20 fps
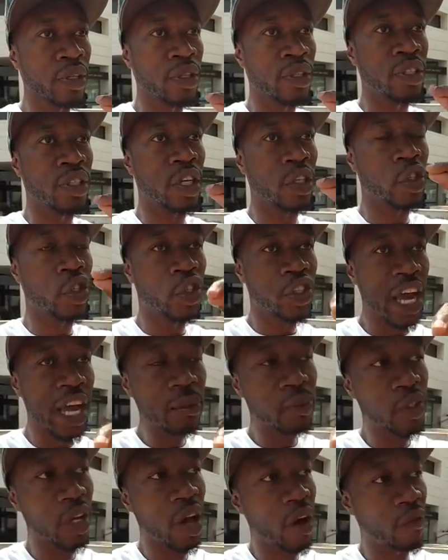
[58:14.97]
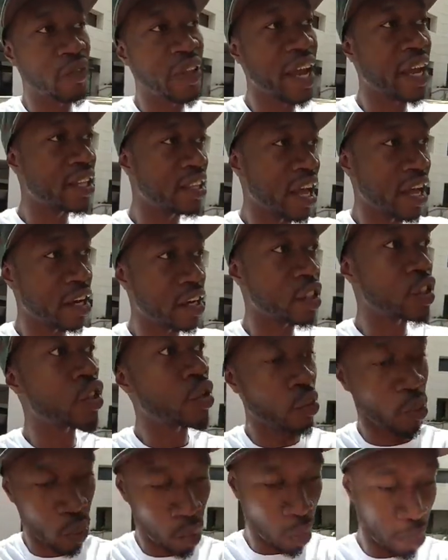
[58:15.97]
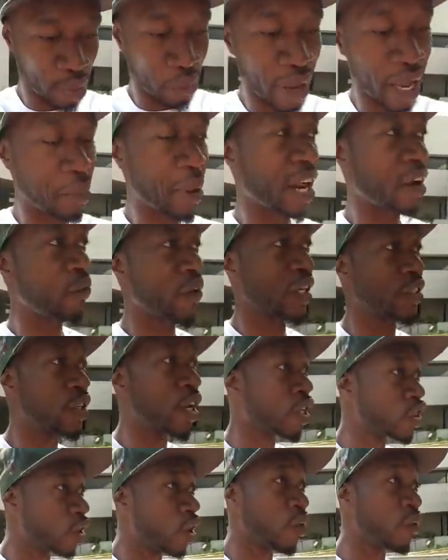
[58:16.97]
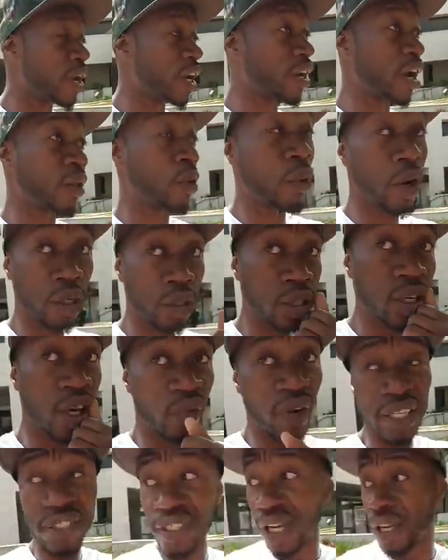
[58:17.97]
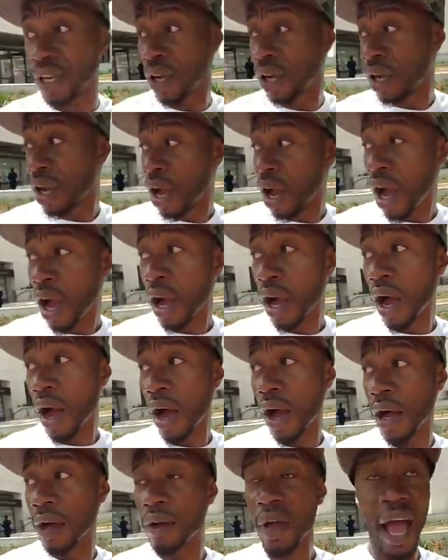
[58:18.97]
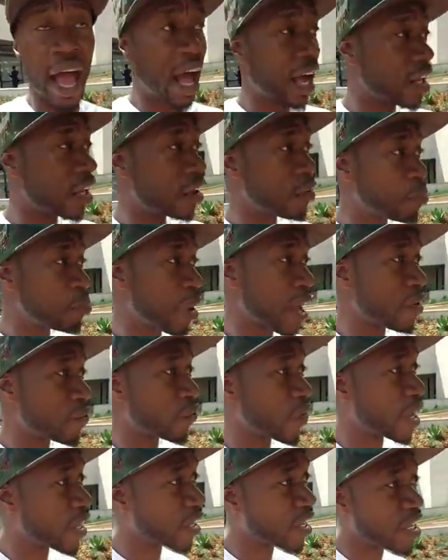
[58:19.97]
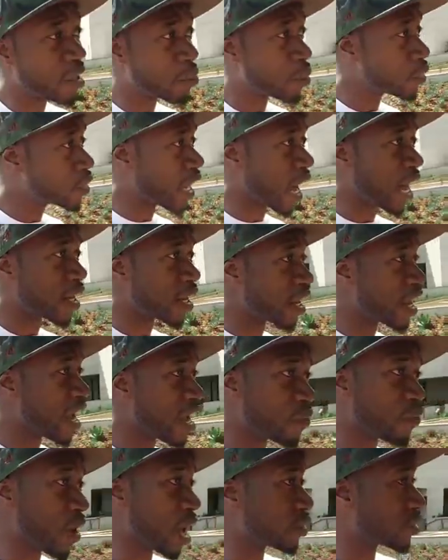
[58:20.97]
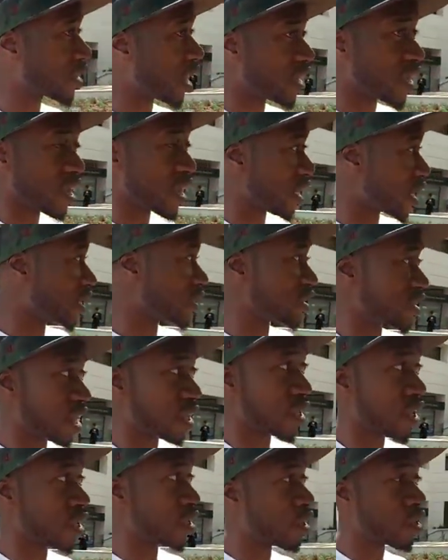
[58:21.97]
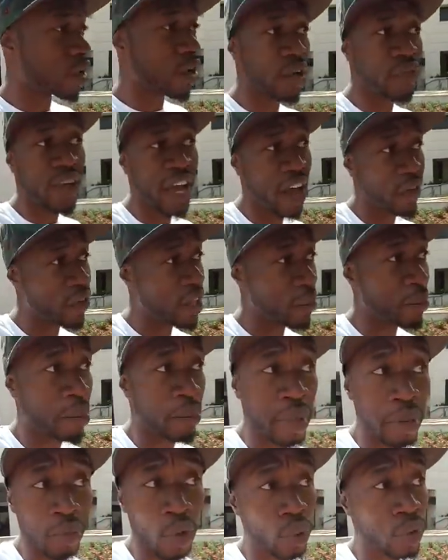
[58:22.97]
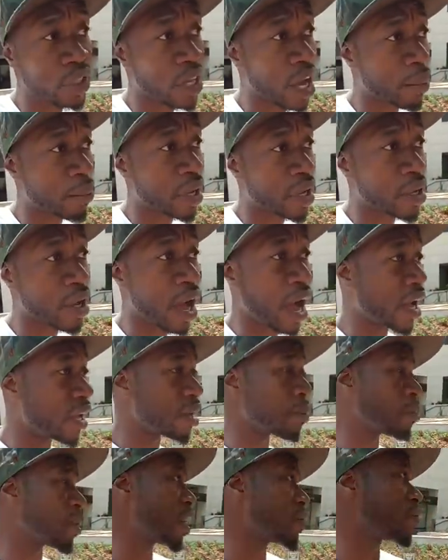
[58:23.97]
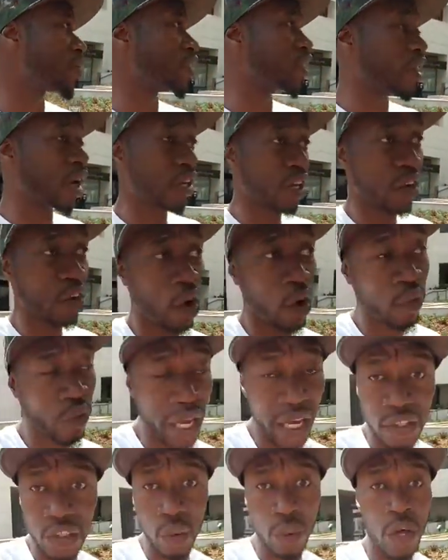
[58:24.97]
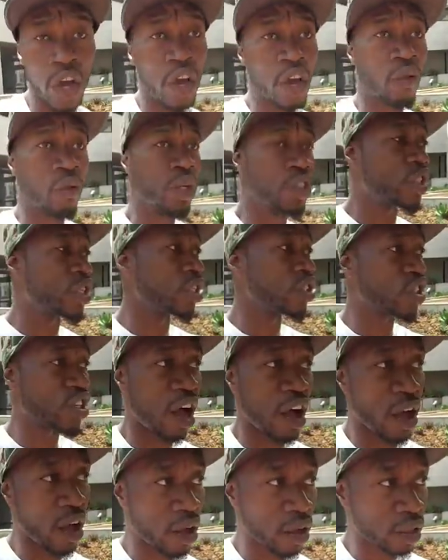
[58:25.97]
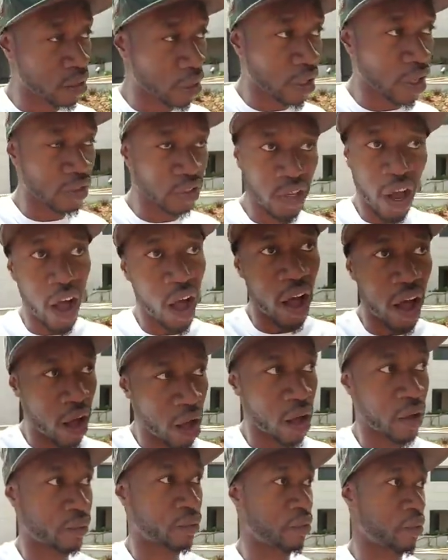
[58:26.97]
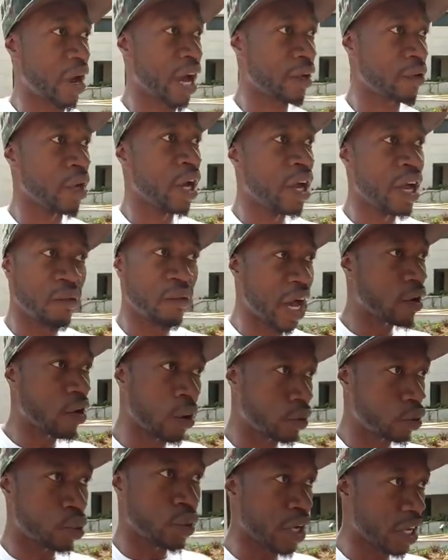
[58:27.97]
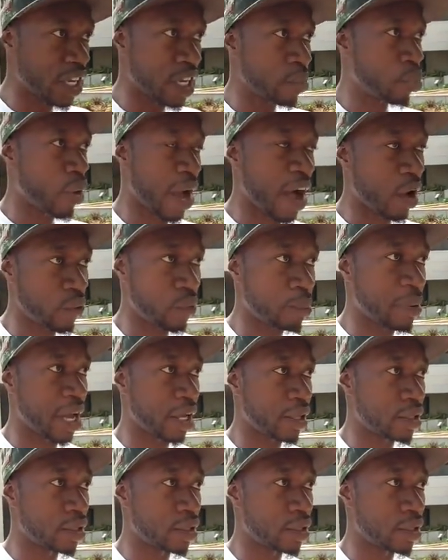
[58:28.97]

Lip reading: the shapes of their letters will be made manifest. So in other words, if I say Aleph, Bet, Bet, Gimel, Dalet, Hey, Vav, Zion, Head, Tet, Yokov, Kaf, Lam, Mim, Nu, Samek, Ayin, Pei, Fe, Sa, De, Kof, Case, Rinshin, Sa, Tav, right? If I go through the Hebrew alphabet,